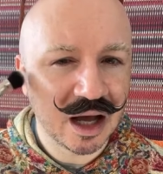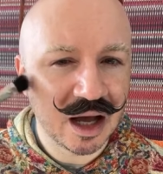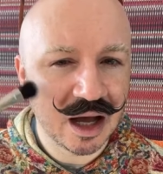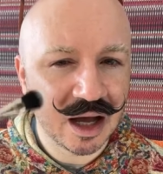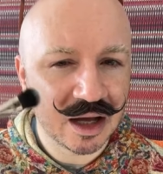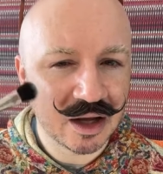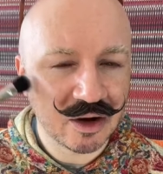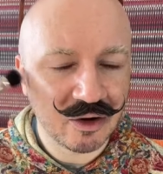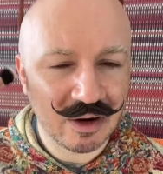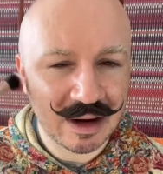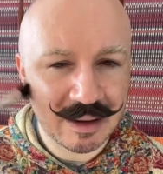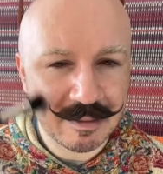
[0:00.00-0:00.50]

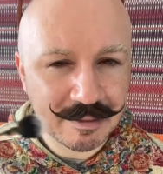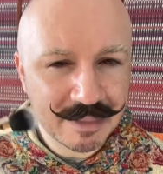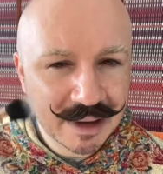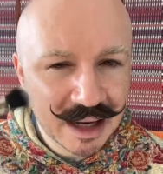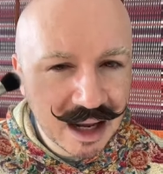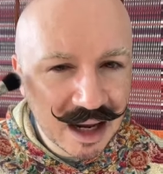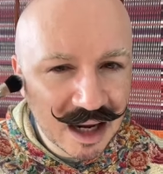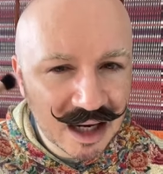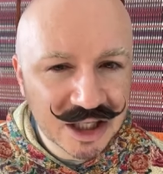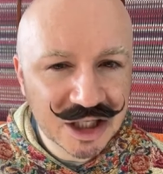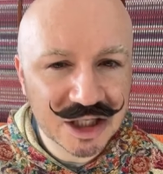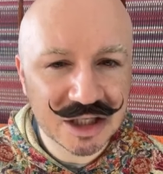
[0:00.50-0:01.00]
cream
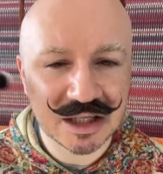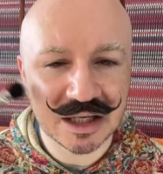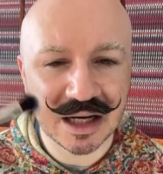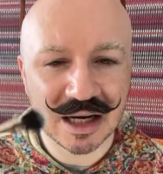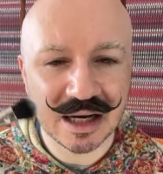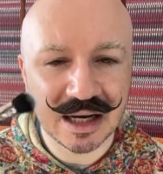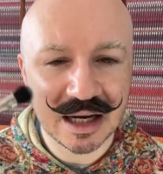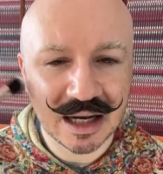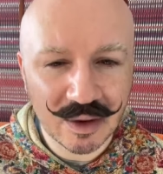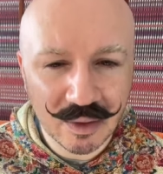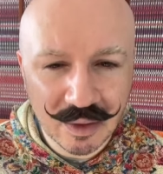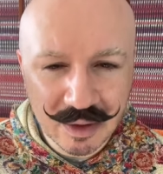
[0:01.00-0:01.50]
blush,
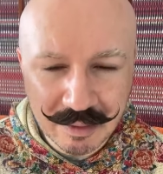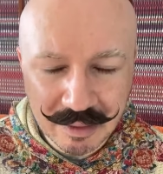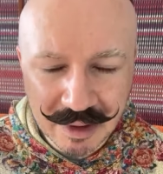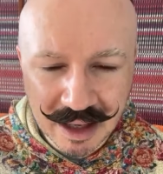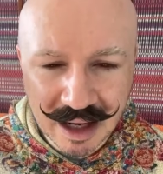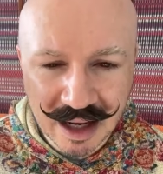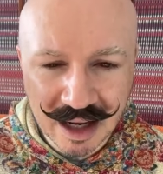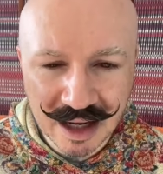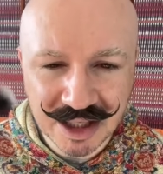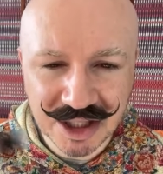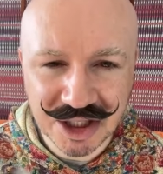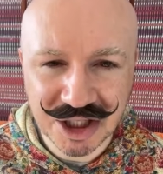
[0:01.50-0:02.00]
liquid
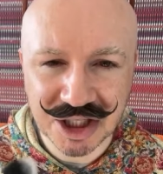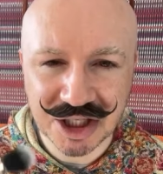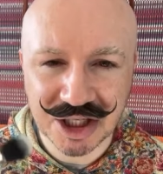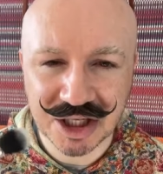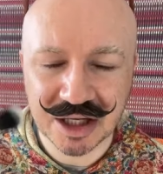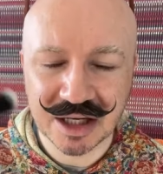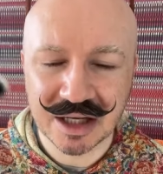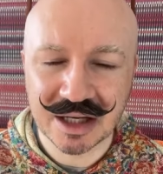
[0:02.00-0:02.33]
blush,